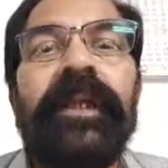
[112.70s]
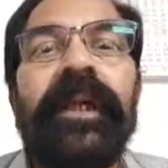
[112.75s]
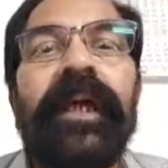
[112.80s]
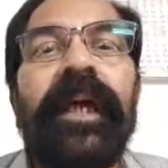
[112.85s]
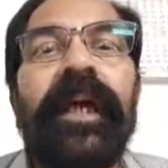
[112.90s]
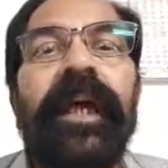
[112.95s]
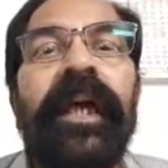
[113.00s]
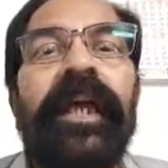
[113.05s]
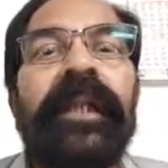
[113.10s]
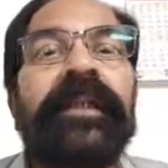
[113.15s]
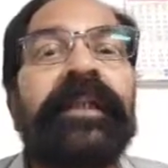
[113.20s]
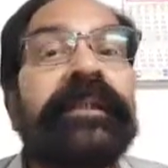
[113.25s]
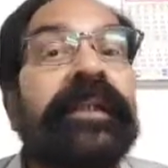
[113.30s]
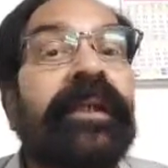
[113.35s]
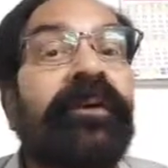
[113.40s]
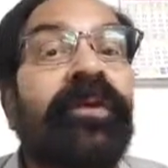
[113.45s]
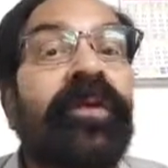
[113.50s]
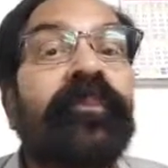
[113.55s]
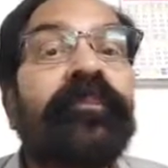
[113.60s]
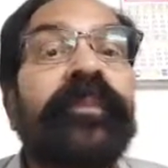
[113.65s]
and
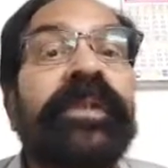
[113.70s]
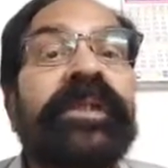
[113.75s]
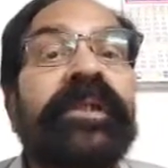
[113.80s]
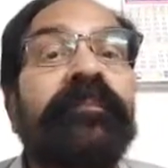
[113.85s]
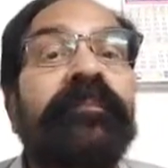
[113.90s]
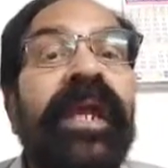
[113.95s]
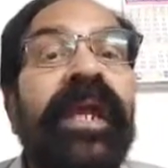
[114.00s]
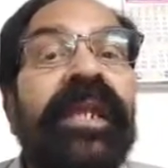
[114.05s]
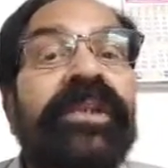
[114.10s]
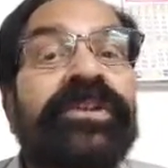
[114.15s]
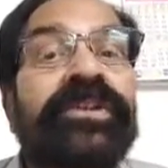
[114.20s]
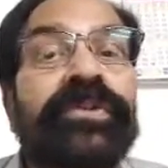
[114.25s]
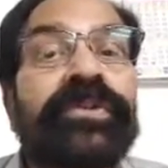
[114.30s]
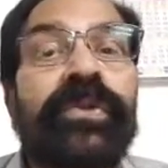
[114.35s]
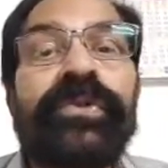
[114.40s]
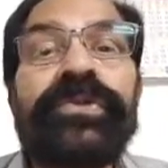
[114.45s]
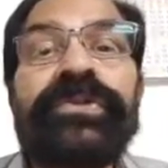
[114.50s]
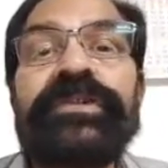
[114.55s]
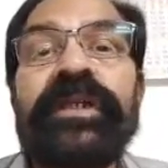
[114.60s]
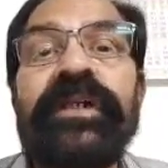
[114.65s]
development
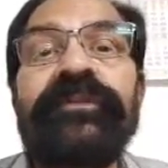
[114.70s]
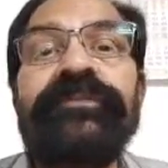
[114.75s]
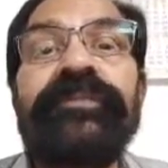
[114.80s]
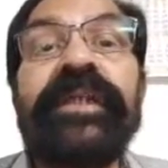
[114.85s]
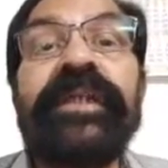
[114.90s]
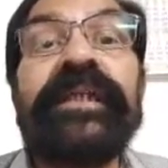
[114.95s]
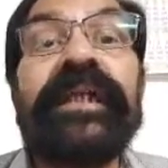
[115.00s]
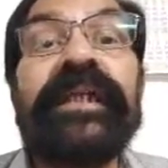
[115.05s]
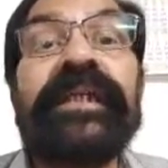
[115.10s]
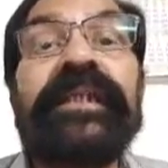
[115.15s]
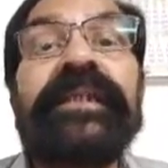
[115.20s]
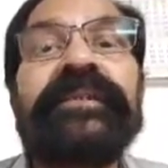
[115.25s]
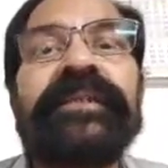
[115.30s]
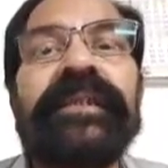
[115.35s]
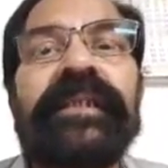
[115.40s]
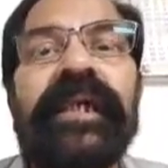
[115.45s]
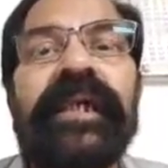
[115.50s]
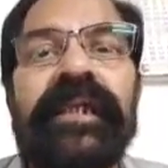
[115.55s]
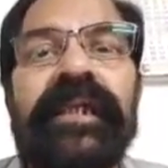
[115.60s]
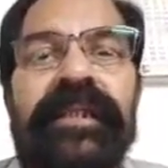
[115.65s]
milestones of recognition
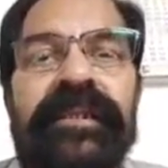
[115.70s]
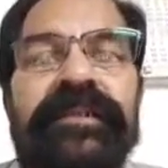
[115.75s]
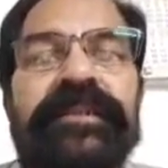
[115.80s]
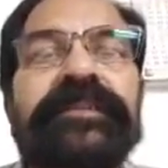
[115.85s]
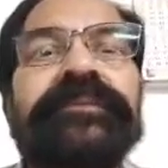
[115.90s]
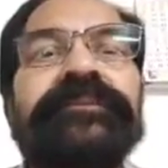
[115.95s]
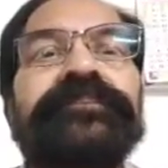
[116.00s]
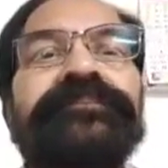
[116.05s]
occurs.